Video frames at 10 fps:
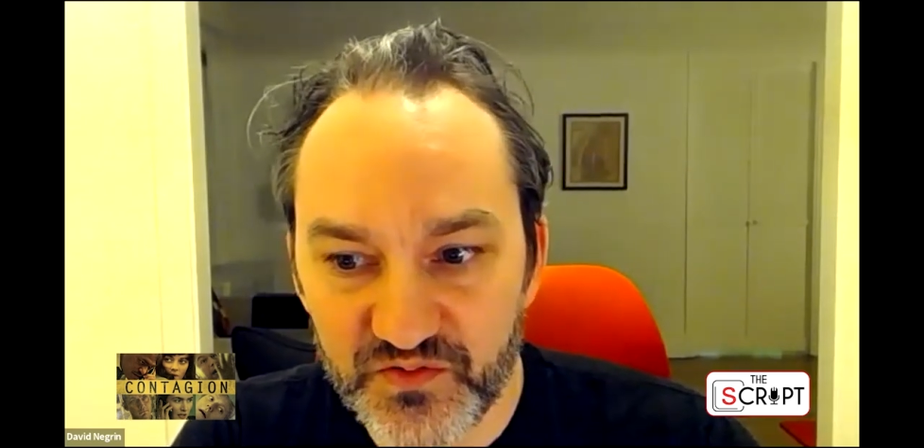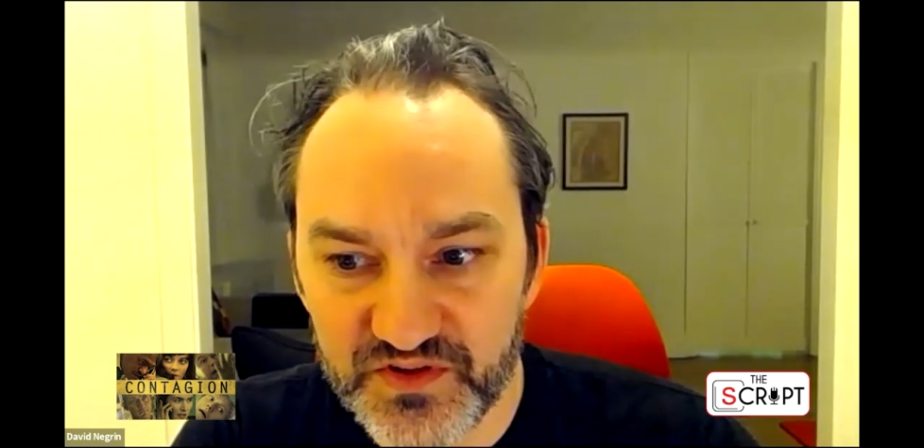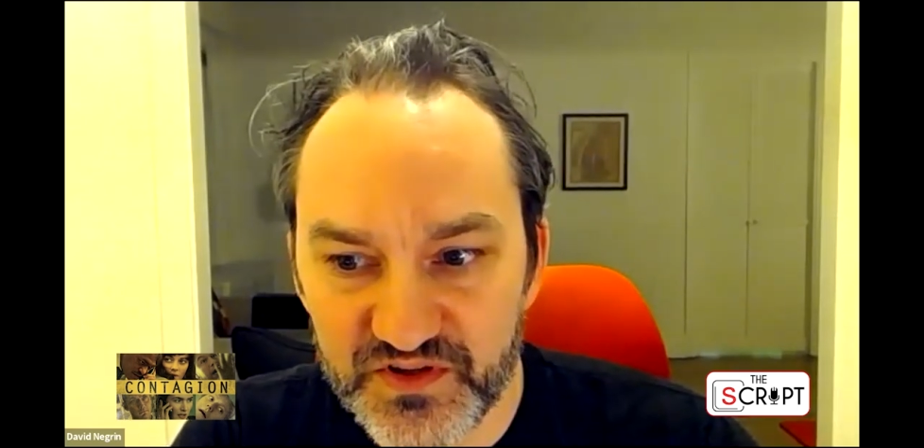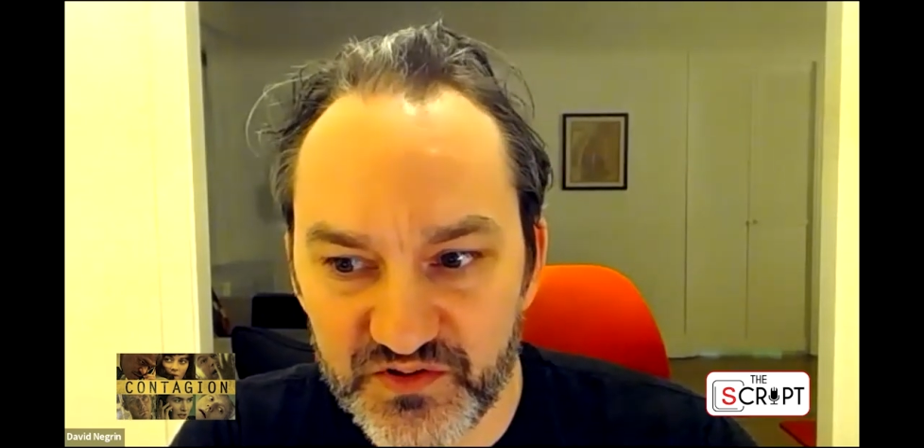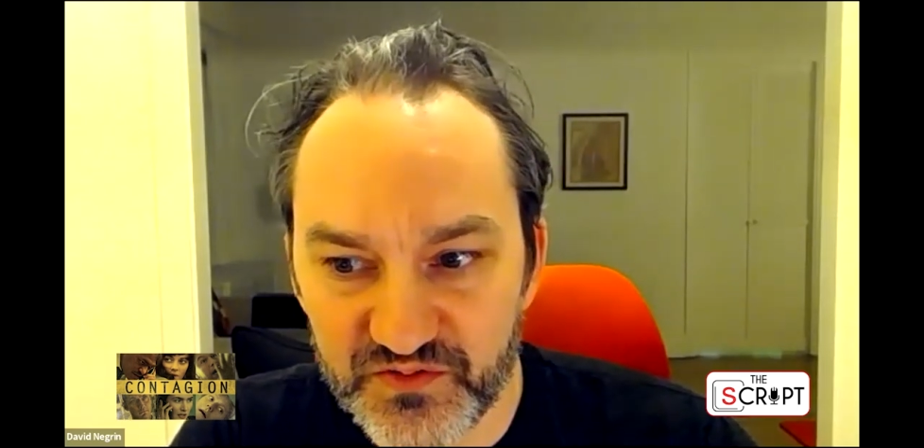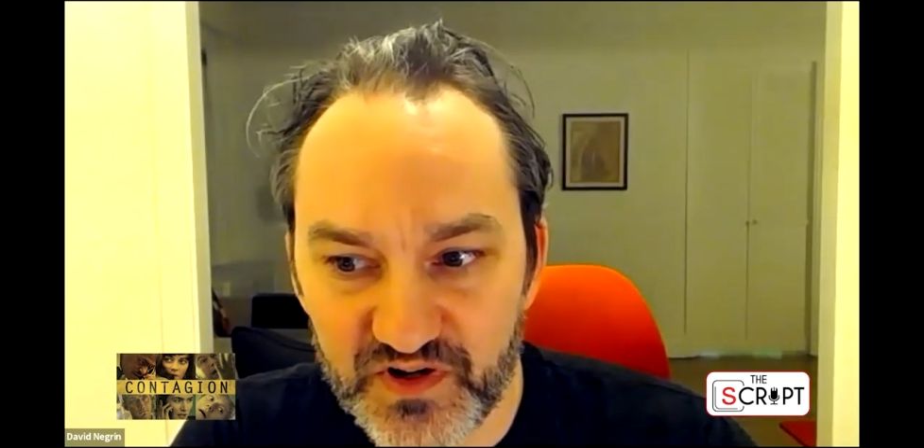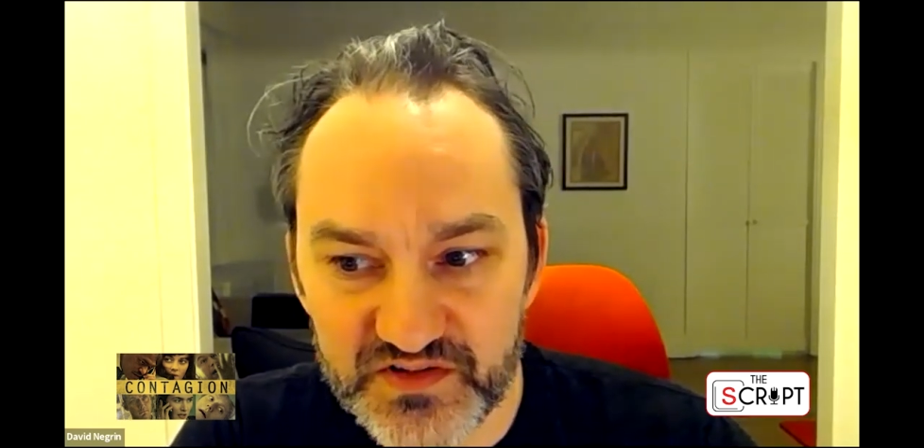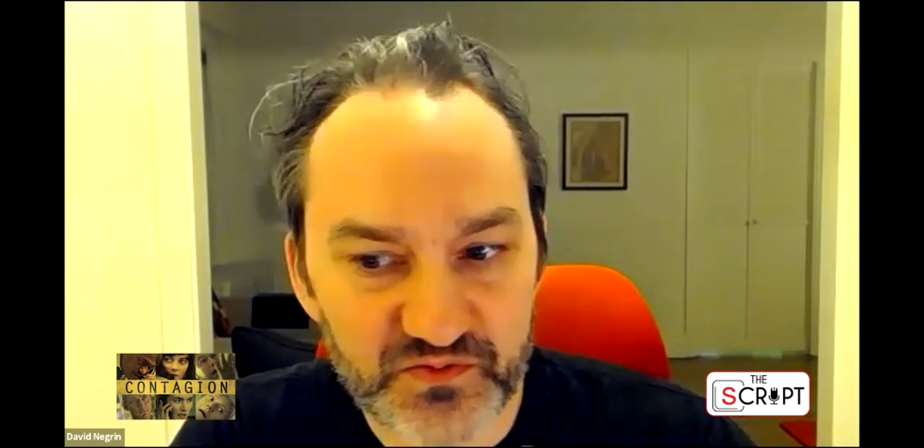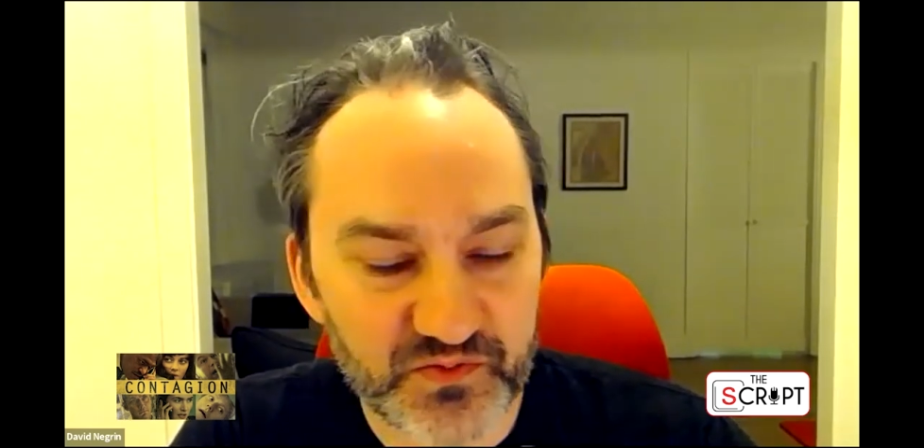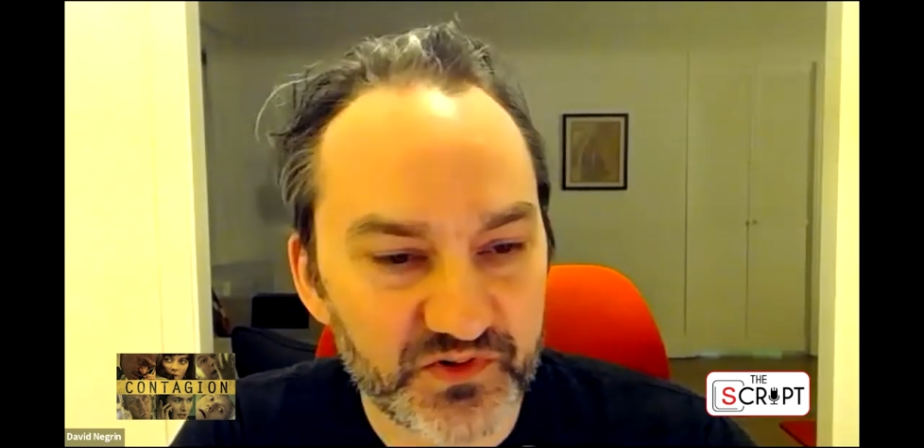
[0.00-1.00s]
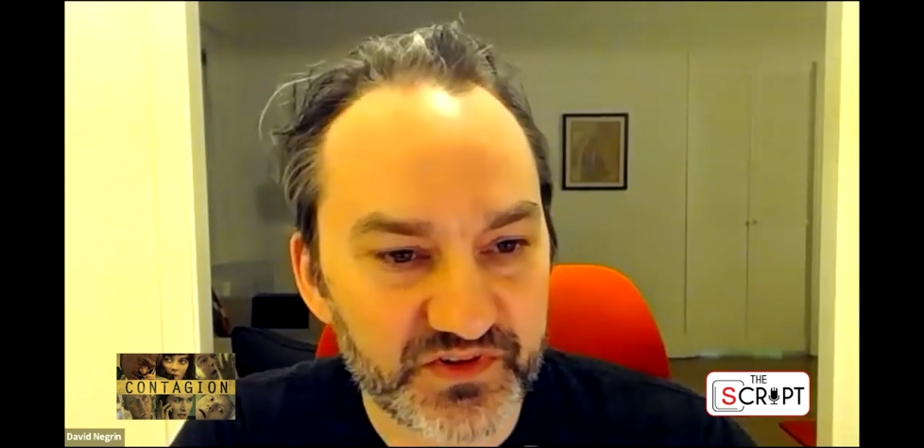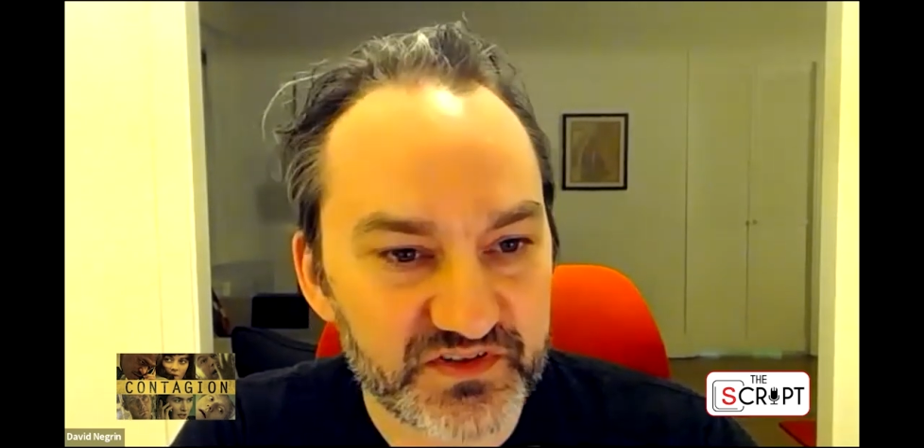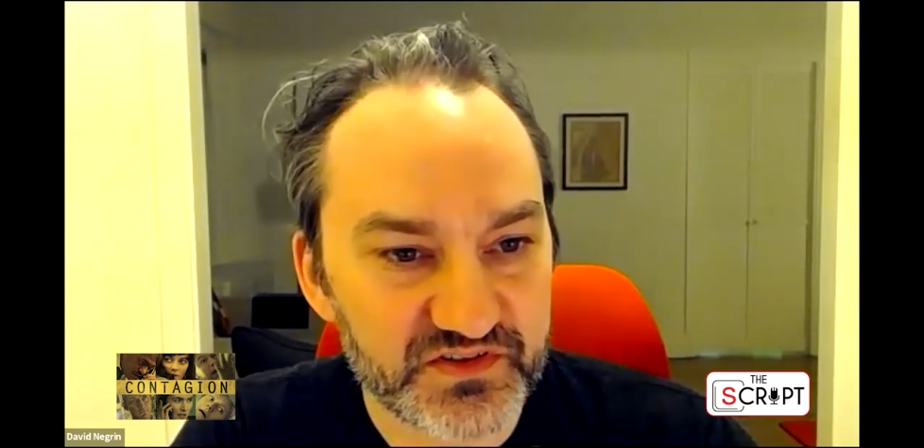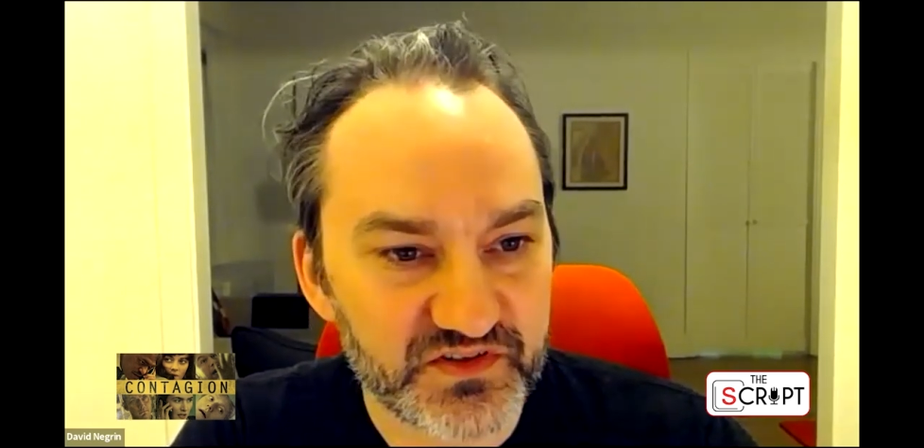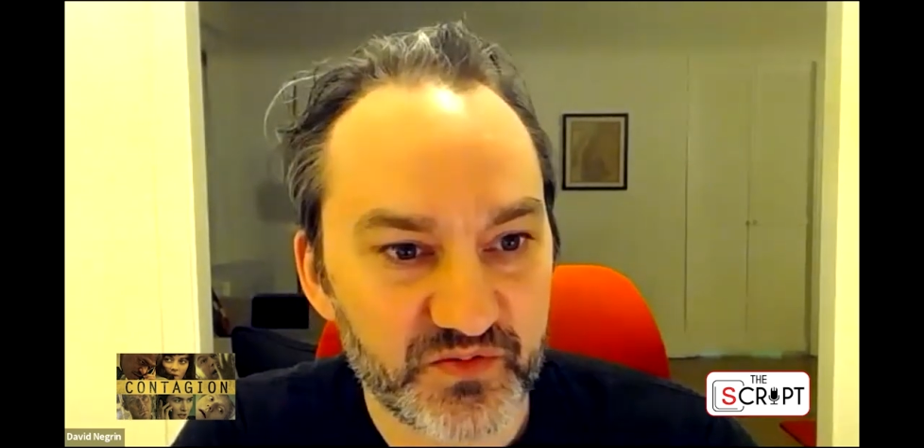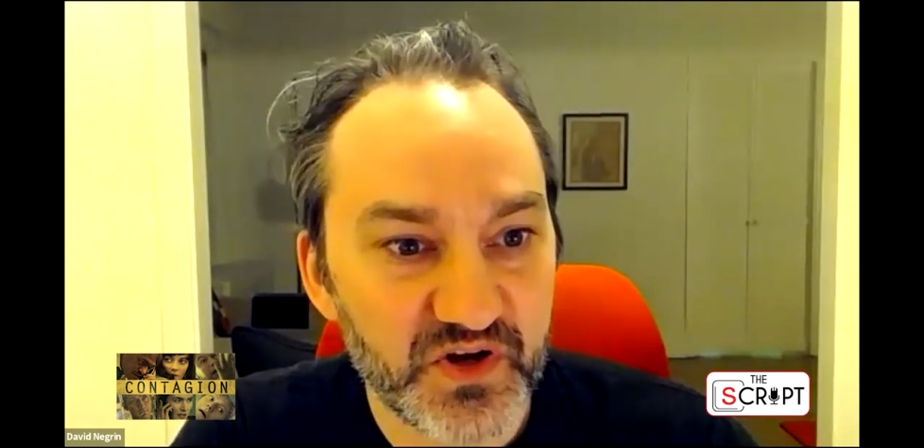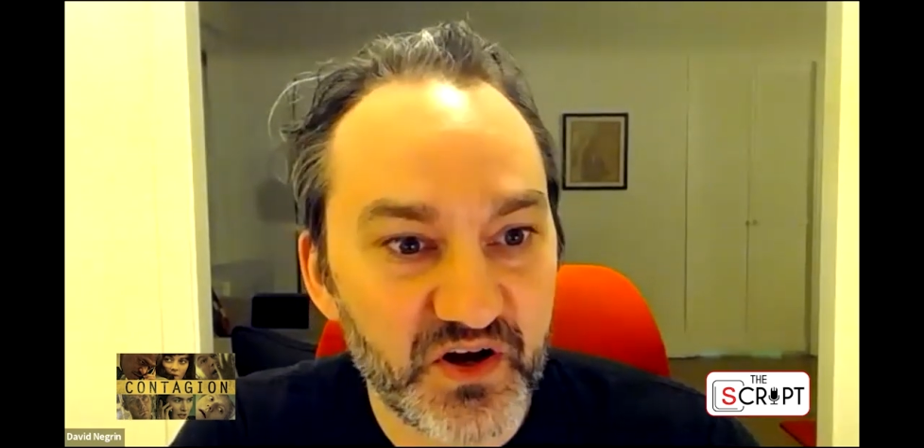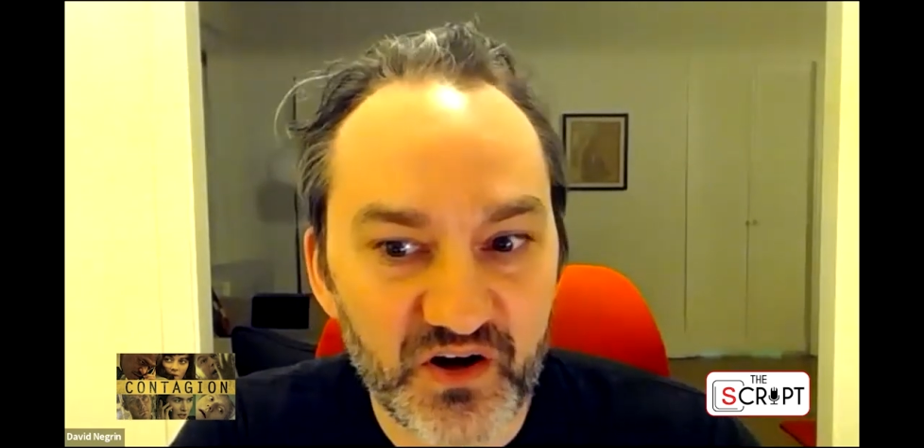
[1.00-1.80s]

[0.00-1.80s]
the rest of the world doesn't know him.